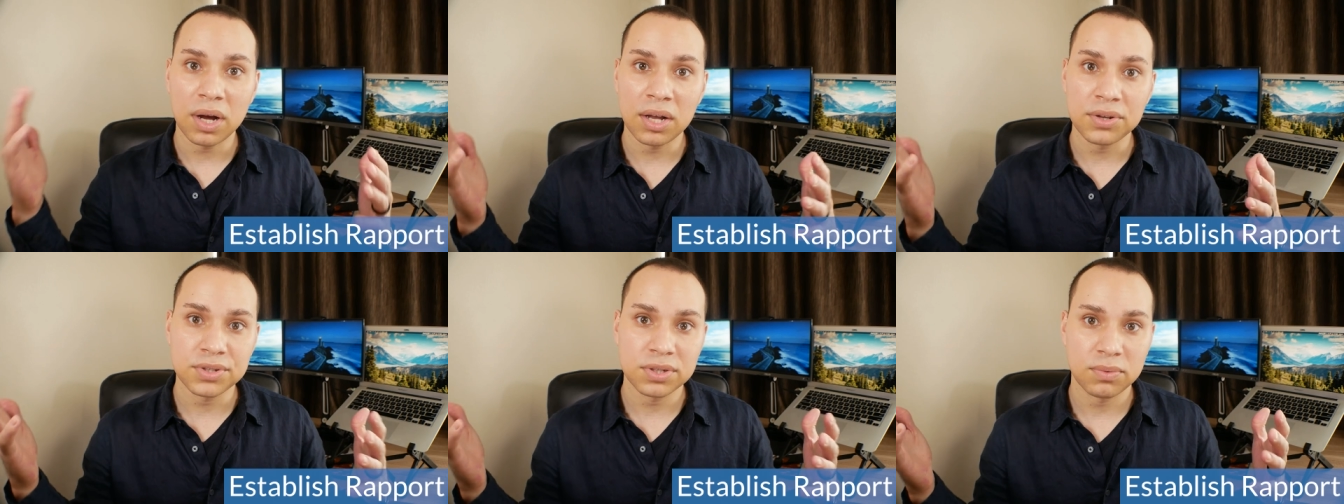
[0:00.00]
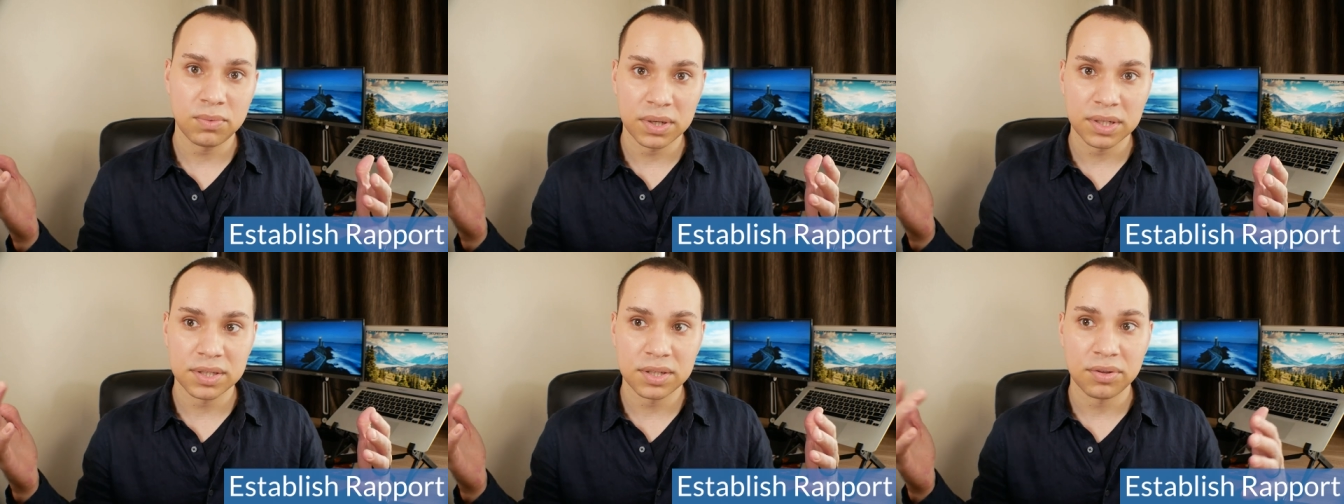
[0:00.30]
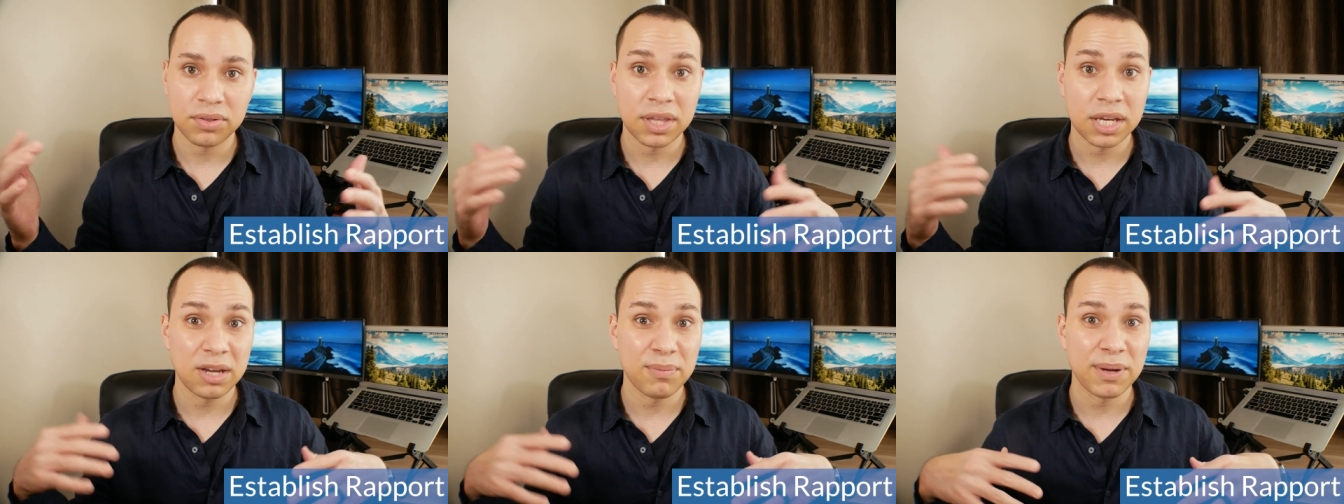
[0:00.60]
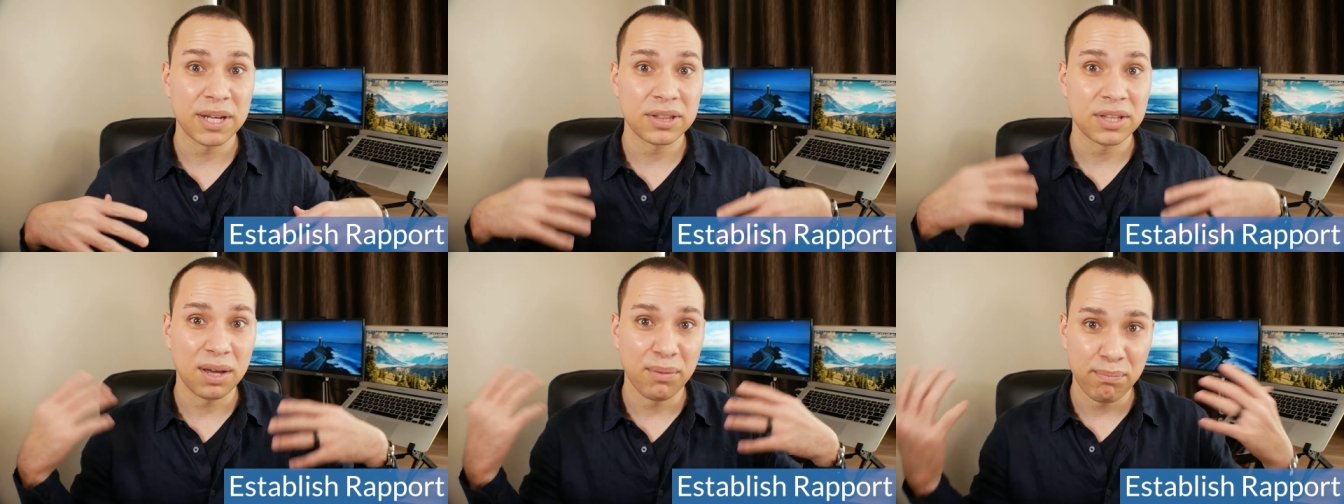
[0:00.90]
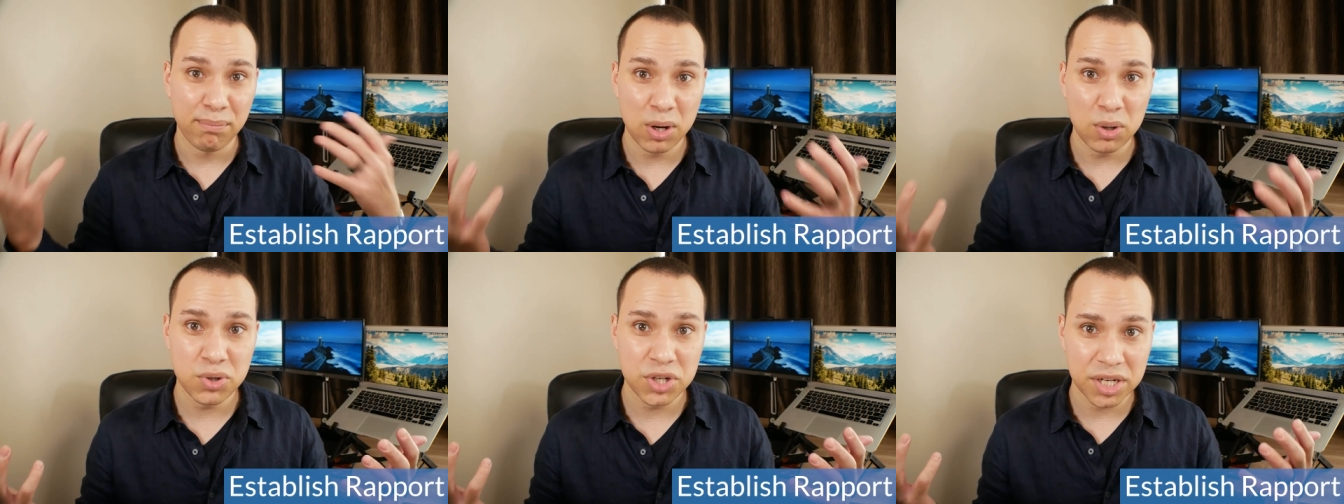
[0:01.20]
also want to think about the
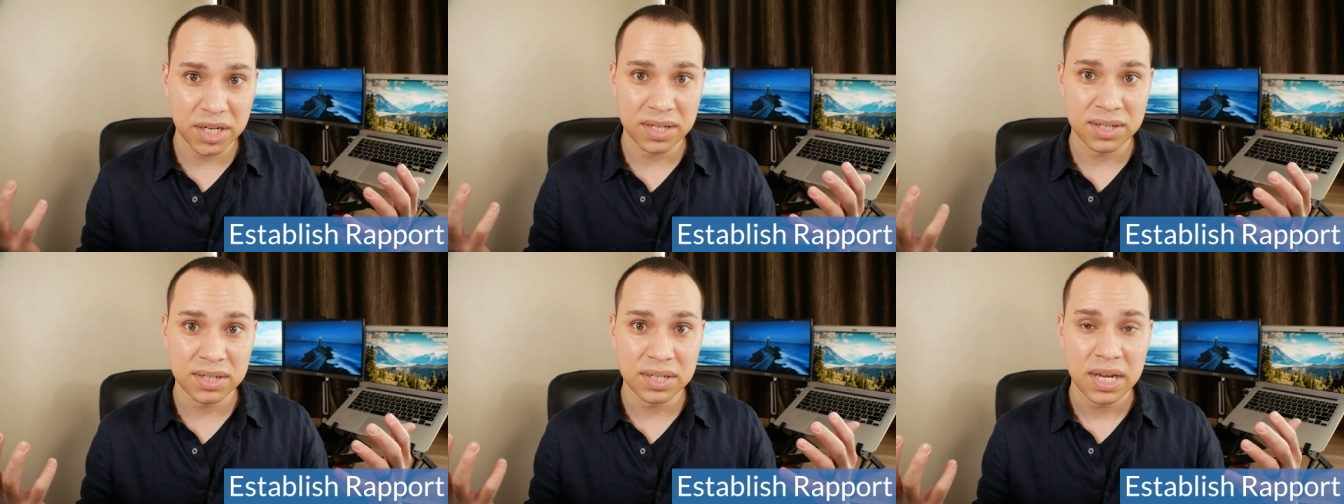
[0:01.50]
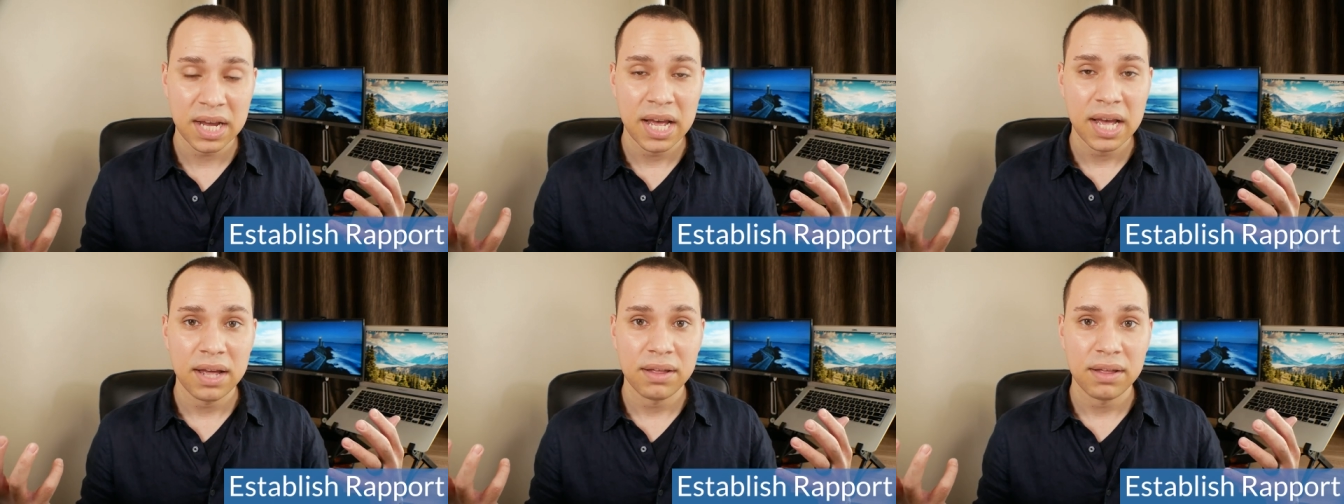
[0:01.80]
emotions